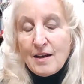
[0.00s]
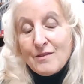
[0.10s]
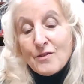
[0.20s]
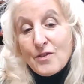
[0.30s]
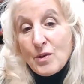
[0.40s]

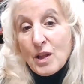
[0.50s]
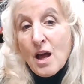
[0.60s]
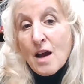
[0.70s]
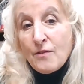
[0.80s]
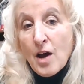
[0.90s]
And so a
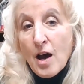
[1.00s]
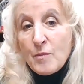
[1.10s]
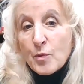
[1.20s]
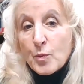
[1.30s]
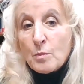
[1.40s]
lot of
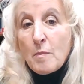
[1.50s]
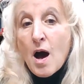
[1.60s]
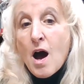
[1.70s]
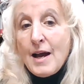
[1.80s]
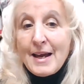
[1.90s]
times we're
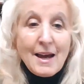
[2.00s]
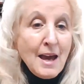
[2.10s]
buying